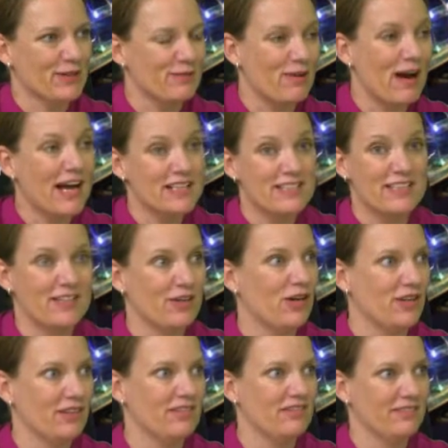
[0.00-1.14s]
writing
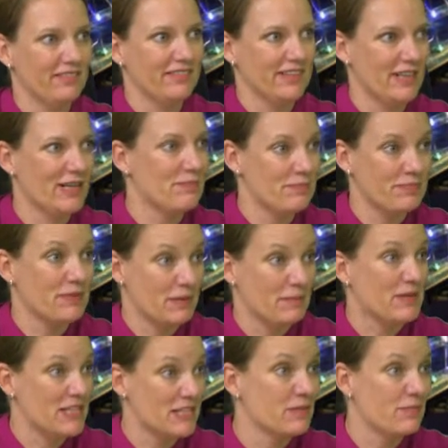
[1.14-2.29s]
on a
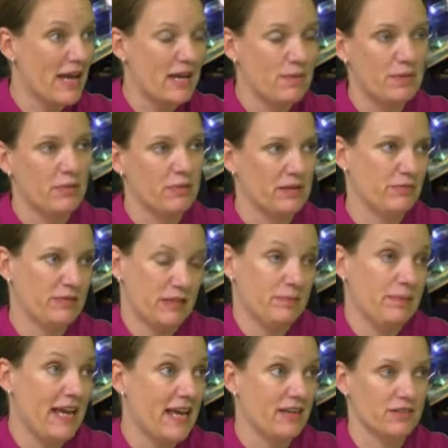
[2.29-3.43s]
piece of paper with a
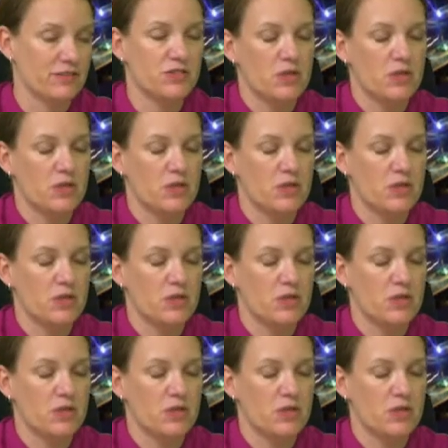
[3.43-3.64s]
pen.